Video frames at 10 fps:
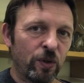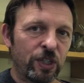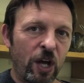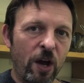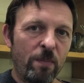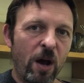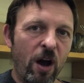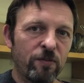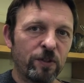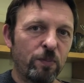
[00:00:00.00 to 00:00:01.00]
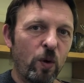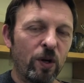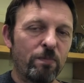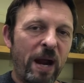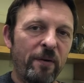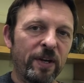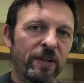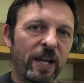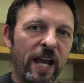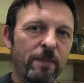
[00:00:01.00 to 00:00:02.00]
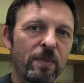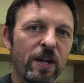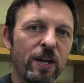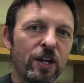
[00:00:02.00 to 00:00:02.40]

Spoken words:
term, after Paul and Marion came,